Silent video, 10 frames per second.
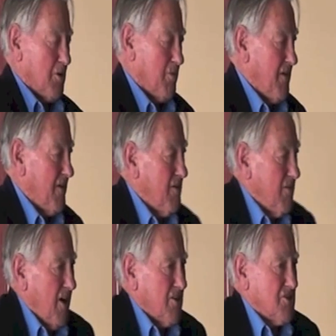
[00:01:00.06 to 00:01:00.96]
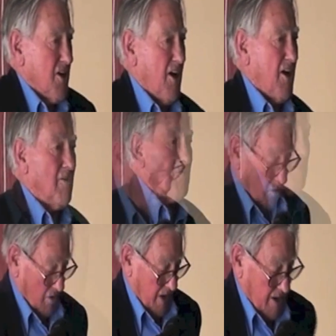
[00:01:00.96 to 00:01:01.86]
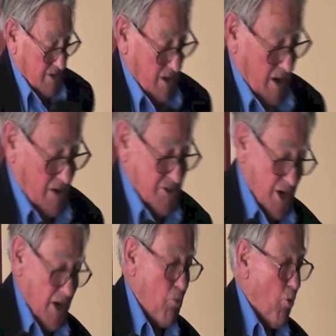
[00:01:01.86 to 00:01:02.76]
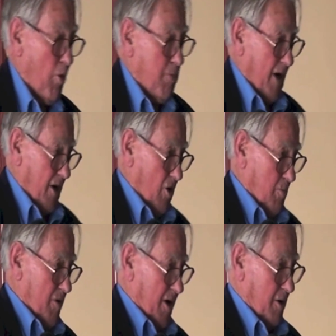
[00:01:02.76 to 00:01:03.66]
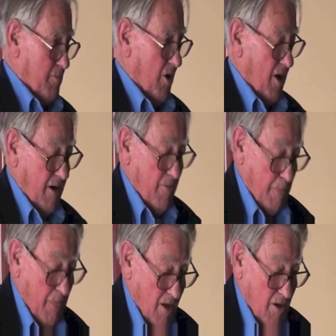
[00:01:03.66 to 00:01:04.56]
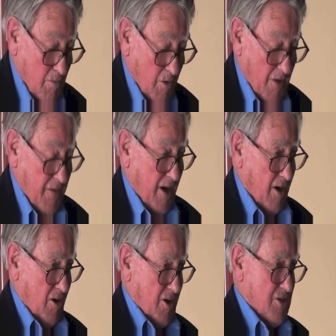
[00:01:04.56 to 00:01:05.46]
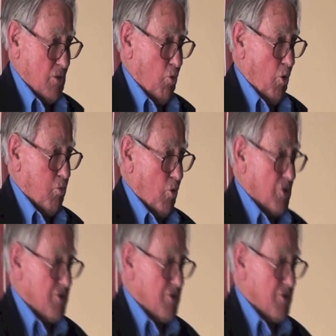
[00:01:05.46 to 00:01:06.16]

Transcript: to be the outstanding, well, the out, outstanding warplane operated by by the Allies in World War